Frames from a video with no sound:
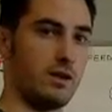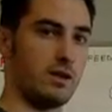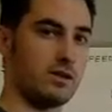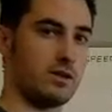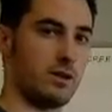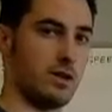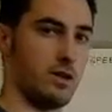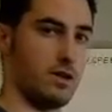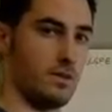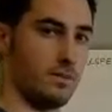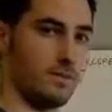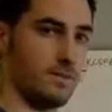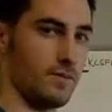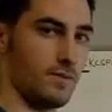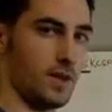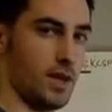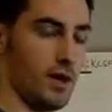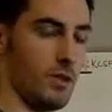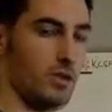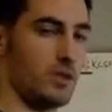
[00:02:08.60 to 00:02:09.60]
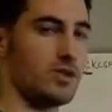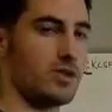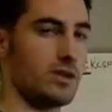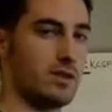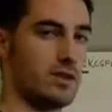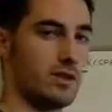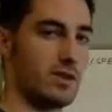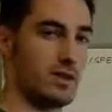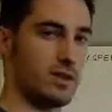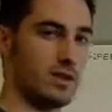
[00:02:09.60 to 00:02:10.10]
So I want you
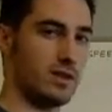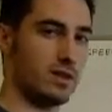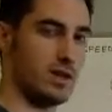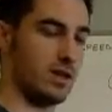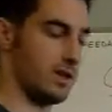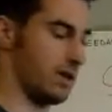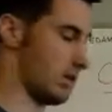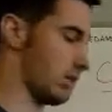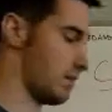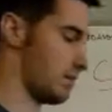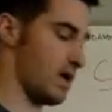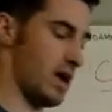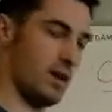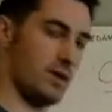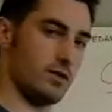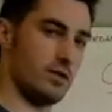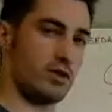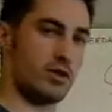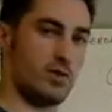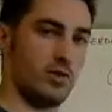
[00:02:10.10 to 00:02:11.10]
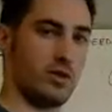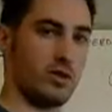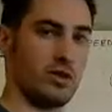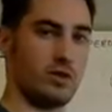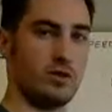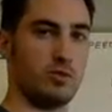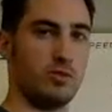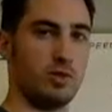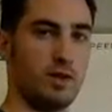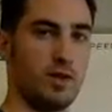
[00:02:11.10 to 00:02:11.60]
to think again about the sport
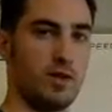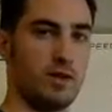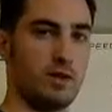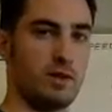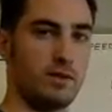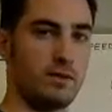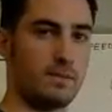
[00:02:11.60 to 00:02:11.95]
you play